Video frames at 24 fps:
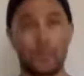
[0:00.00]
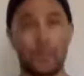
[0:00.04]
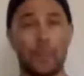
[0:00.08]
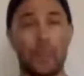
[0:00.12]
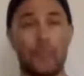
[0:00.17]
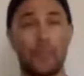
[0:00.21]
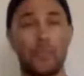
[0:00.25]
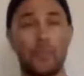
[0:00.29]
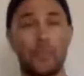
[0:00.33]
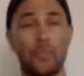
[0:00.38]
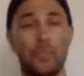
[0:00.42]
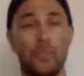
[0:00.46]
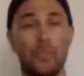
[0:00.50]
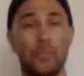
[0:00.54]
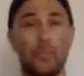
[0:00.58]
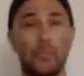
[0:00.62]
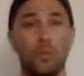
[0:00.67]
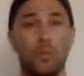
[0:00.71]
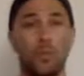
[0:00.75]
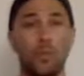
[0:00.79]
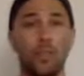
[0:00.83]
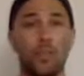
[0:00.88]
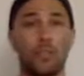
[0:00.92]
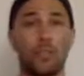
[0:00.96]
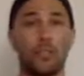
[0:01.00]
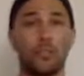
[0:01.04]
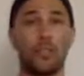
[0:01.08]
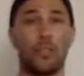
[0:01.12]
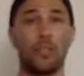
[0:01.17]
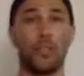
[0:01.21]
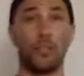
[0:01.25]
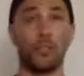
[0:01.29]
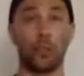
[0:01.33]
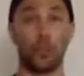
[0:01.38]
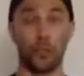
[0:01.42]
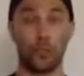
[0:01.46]
And we just want to
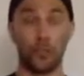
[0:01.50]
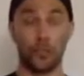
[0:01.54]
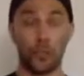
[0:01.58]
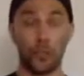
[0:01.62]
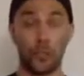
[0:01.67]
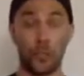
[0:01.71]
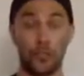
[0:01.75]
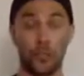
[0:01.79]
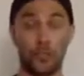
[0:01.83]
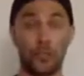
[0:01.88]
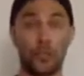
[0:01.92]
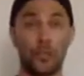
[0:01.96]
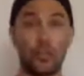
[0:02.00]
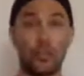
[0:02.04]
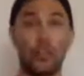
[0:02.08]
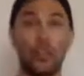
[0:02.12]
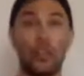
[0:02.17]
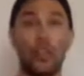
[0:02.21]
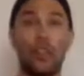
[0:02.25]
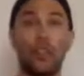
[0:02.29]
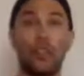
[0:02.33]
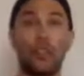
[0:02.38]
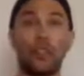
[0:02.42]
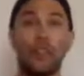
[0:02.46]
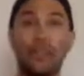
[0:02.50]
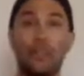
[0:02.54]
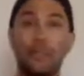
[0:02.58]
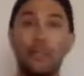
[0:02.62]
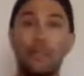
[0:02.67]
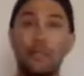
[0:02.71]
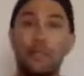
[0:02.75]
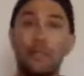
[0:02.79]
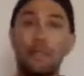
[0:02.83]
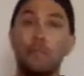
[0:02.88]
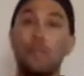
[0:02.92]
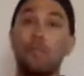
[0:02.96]
encourage
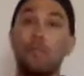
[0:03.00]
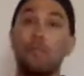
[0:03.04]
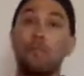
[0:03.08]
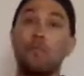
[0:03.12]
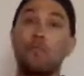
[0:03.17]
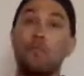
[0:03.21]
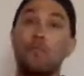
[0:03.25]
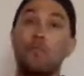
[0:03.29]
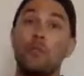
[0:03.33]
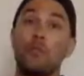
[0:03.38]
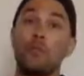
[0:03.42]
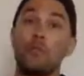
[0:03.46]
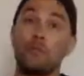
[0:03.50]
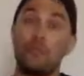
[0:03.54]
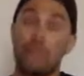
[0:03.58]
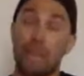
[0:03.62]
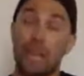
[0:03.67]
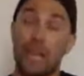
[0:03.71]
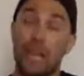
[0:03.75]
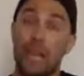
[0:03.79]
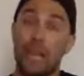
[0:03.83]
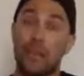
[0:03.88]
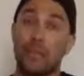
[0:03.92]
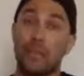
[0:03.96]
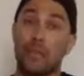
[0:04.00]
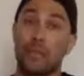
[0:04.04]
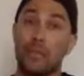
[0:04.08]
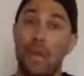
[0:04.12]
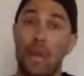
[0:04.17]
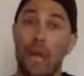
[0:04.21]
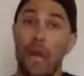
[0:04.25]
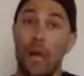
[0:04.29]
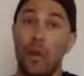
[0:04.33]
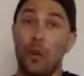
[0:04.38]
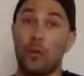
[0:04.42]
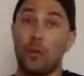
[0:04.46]
things to move down and
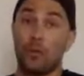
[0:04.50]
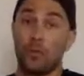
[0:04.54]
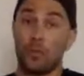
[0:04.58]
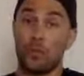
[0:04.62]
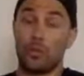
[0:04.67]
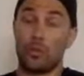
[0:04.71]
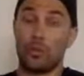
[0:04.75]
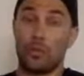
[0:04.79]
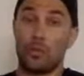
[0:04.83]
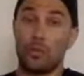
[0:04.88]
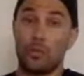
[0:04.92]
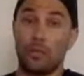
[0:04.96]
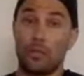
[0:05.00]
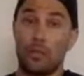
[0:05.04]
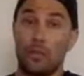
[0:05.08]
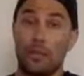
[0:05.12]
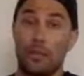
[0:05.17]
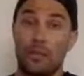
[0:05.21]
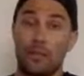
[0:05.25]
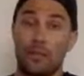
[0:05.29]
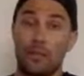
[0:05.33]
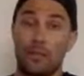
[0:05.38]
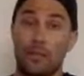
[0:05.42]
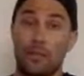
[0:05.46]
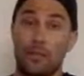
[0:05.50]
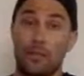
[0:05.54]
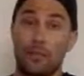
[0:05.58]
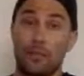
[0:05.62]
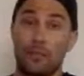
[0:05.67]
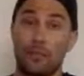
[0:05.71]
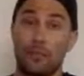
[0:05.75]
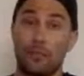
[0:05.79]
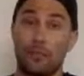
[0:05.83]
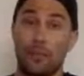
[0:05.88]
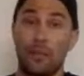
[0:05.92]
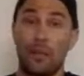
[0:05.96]
out towards the left
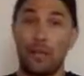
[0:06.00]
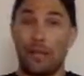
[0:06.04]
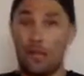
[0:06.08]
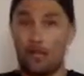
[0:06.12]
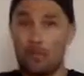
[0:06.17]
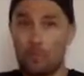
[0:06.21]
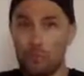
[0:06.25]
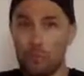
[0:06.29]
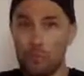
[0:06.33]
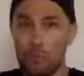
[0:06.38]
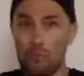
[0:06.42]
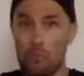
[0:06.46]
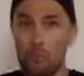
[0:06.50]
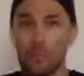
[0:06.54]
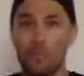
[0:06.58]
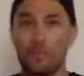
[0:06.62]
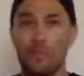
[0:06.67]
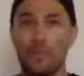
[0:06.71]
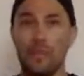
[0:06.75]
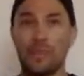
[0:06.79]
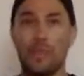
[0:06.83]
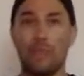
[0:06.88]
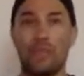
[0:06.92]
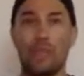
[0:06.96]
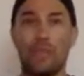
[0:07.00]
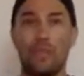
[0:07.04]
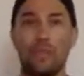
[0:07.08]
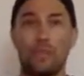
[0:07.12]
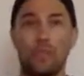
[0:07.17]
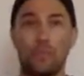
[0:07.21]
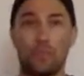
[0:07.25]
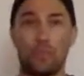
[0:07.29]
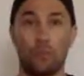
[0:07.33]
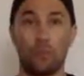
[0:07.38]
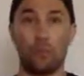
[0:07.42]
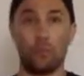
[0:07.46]
hip, right? If we're moving
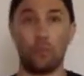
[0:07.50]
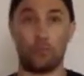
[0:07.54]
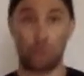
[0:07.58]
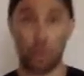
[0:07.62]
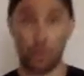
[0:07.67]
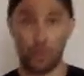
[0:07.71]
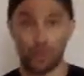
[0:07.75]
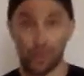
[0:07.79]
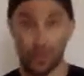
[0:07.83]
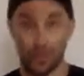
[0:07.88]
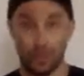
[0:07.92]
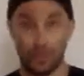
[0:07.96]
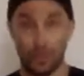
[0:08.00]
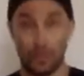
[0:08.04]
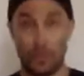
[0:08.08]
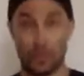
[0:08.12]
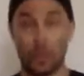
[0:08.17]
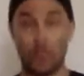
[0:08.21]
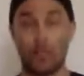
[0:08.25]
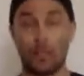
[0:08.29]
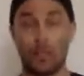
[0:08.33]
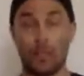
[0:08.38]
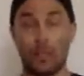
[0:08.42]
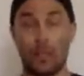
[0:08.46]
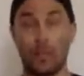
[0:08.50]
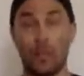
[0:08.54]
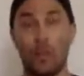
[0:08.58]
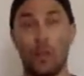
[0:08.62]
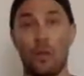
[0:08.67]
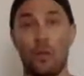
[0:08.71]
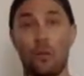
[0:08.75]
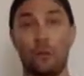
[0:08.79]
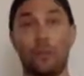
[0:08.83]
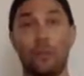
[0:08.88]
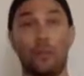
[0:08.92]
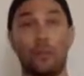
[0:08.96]
in reverse of this,
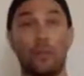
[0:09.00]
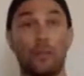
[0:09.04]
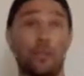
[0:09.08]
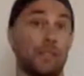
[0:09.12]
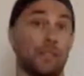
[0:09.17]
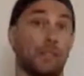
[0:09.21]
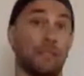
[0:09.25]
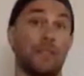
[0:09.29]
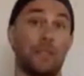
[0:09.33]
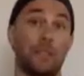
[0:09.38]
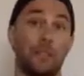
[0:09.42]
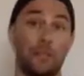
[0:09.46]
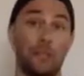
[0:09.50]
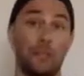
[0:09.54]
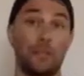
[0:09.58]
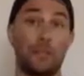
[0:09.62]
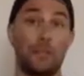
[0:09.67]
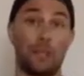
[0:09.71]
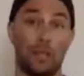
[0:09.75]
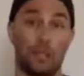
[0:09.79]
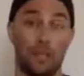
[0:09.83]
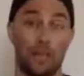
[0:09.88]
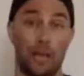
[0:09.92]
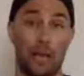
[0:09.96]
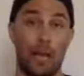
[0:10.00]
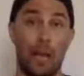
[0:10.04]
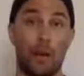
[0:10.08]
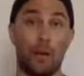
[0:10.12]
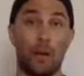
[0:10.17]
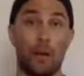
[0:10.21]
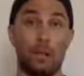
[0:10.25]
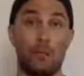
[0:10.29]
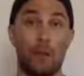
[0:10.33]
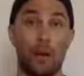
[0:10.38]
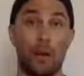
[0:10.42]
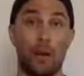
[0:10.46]
we're confusing
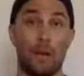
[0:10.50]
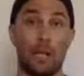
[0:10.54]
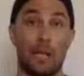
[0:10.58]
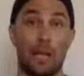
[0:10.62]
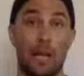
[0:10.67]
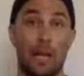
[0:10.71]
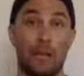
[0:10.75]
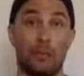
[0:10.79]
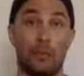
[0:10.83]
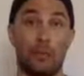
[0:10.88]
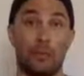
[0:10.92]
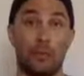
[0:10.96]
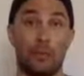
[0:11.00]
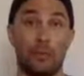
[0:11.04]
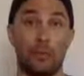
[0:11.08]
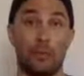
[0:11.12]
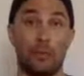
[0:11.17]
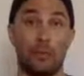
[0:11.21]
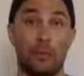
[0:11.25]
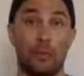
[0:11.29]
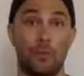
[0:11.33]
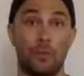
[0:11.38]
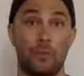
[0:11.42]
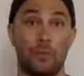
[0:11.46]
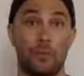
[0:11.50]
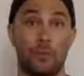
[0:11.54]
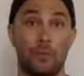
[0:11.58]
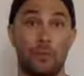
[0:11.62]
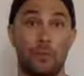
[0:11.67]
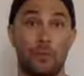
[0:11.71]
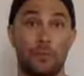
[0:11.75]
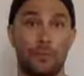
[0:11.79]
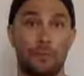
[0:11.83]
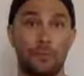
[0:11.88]
how the body naturally moves.